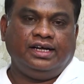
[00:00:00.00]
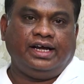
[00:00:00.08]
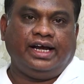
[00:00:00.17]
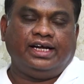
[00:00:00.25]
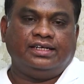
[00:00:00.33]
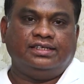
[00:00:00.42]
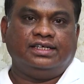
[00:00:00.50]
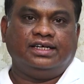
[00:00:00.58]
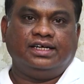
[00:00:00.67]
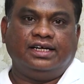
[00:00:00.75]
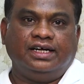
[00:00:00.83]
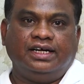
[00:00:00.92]
and
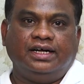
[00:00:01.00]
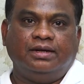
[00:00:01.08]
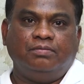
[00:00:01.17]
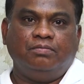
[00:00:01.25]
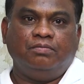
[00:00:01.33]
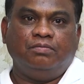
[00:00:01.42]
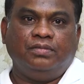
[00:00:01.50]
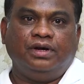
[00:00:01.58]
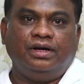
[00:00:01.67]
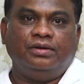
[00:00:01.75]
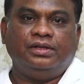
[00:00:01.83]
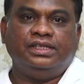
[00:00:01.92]
um,
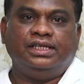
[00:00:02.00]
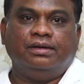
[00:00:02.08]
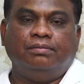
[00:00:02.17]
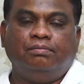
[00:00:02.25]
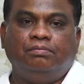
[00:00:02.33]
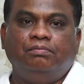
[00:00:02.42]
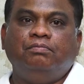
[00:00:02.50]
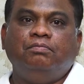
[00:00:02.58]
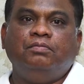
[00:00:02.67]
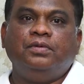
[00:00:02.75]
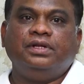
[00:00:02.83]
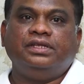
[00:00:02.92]
the
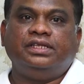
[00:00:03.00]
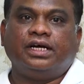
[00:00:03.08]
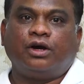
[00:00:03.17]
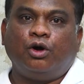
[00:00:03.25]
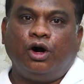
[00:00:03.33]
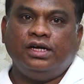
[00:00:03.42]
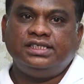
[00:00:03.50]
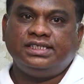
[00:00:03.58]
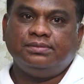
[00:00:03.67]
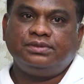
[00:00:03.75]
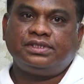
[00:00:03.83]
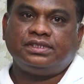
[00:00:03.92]
the
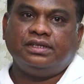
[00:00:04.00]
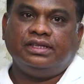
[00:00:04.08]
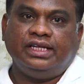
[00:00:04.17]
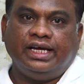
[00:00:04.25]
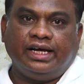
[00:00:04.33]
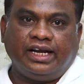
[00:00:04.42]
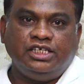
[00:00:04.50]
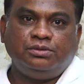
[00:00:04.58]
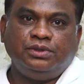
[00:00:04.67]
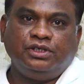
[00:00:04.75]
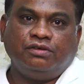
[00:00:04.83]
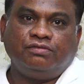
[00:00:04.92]
concepts, the
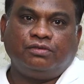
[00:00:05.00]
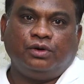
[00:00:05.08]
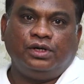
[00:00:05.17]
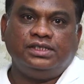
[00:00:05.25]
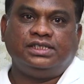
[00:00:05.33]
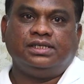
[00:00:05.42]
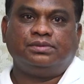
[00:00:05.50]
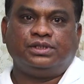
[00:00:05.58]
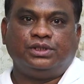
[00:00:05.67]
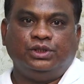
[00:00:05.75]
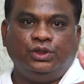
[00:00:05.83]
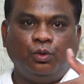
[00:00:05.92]
arrangement of concepts,
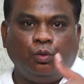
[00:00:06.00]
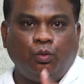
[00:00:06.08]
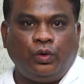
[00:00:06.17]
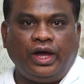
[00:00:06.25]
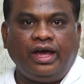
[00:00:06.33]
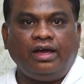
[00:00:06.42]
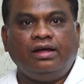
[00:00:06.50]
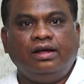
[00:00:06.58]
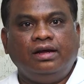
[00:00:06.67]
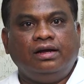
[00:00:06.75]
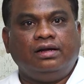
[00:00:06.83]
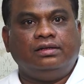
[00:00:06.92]
the way
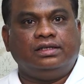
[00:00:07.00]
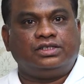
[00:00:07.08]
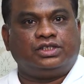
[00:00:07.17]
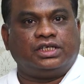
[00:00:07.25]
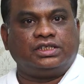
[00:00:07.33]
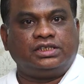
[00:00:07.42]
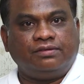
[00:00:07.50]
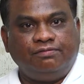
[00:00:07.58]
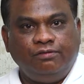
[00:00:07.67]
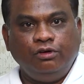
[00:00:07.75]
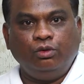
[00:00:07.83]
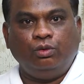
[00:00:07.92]
the structure
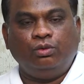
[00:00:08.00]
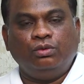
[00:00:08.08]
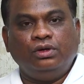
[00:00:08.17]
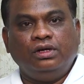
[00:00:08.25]
flew